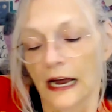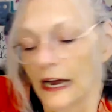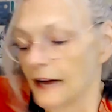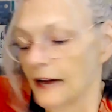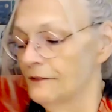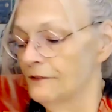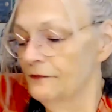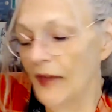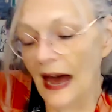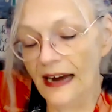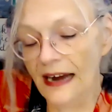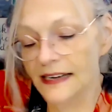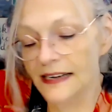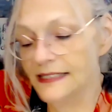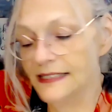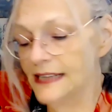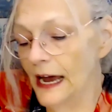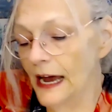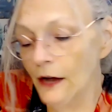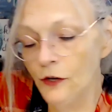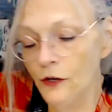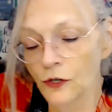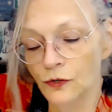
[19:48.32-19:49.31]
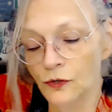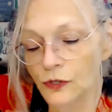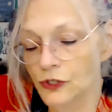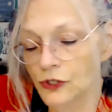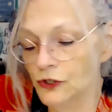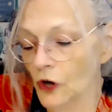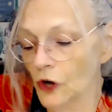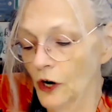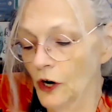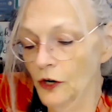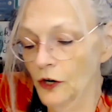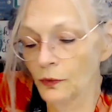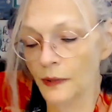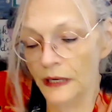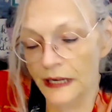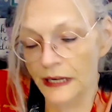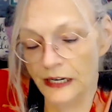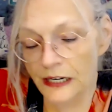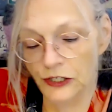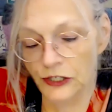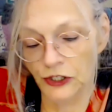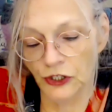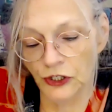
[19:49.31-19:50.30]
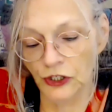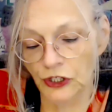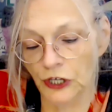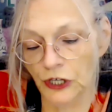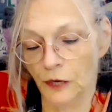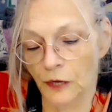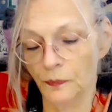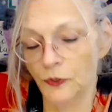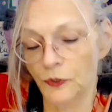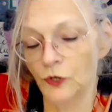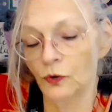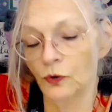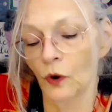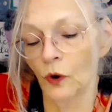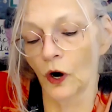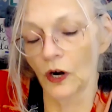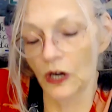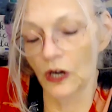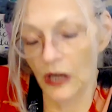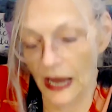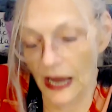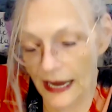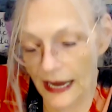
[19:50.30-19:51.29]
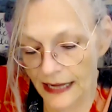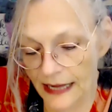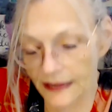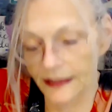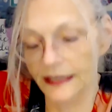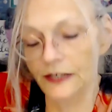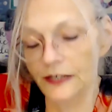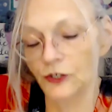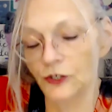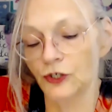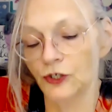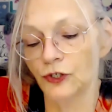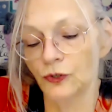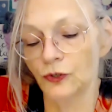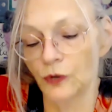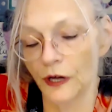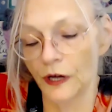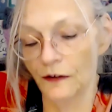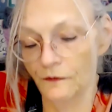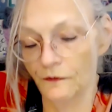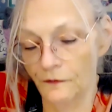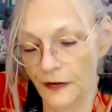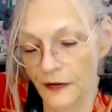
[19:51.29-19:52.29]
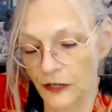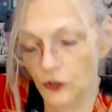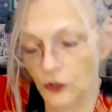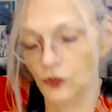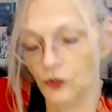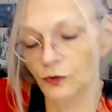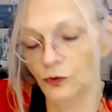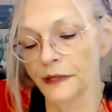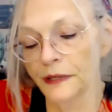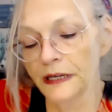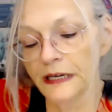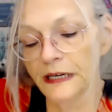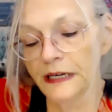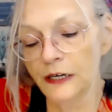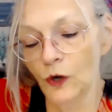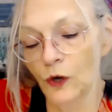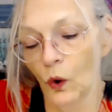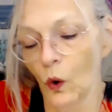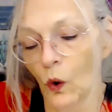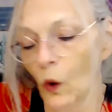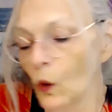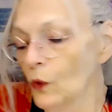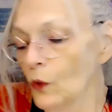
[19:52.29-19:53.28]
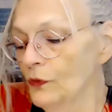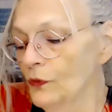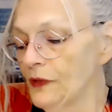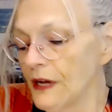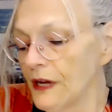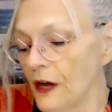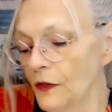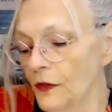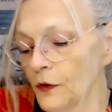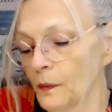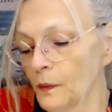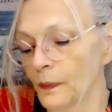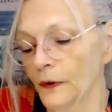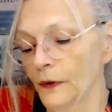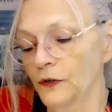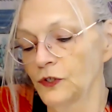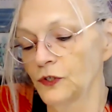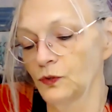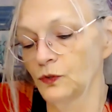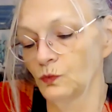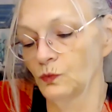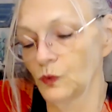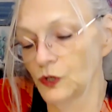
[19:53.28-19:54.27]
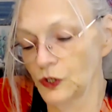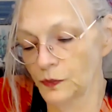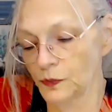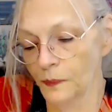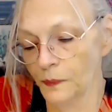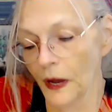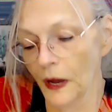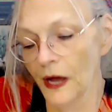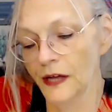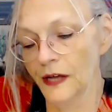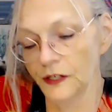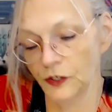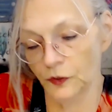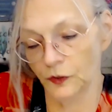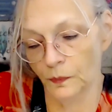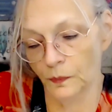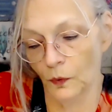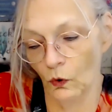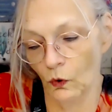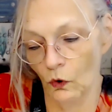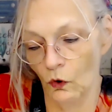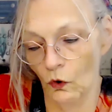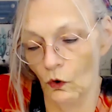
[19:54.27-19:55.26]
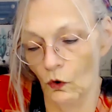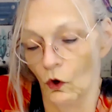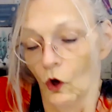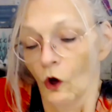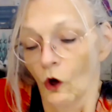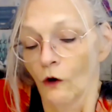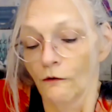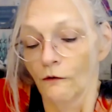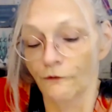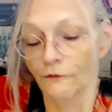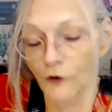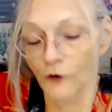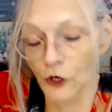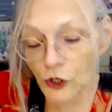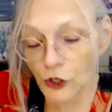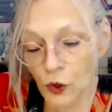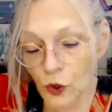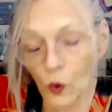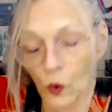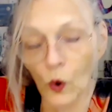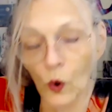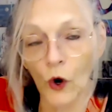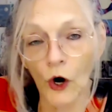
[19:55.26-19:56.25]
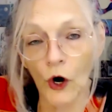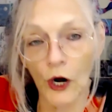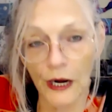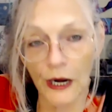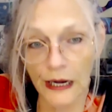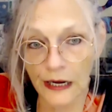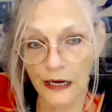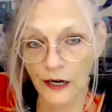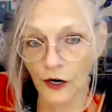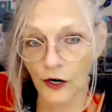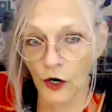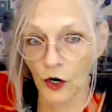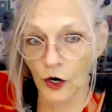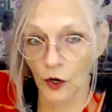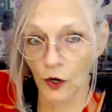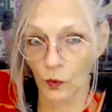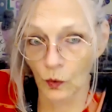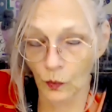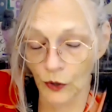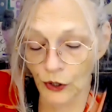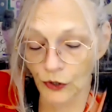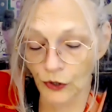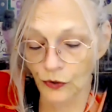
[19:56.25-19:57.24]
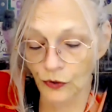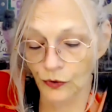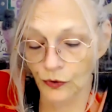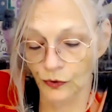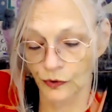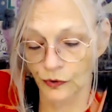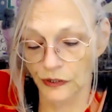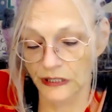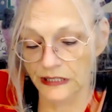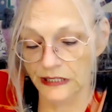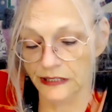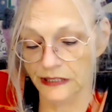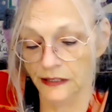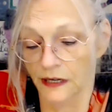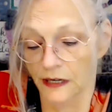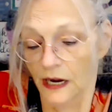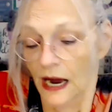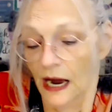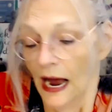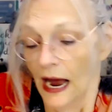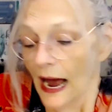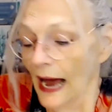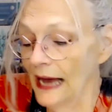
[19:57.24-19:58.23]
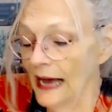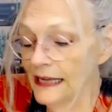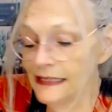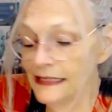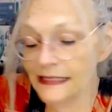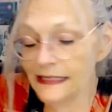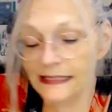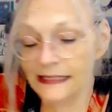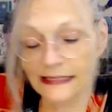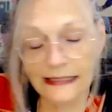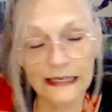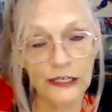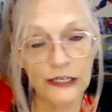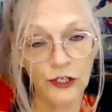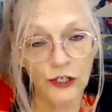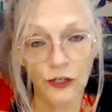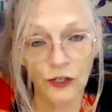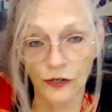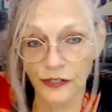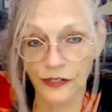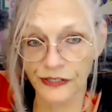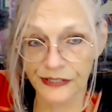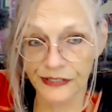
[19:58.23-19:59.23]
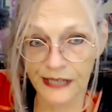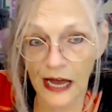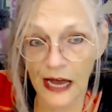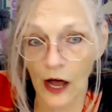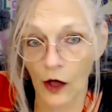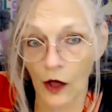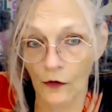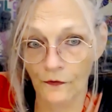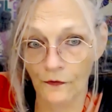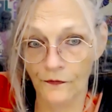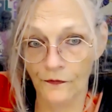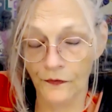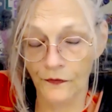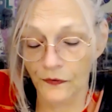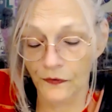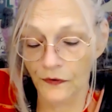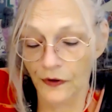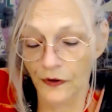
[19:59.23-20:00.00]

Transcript: If that is how you start a relationship, you are likely to eventually hold the other person responsible for your inner wounds and see yourself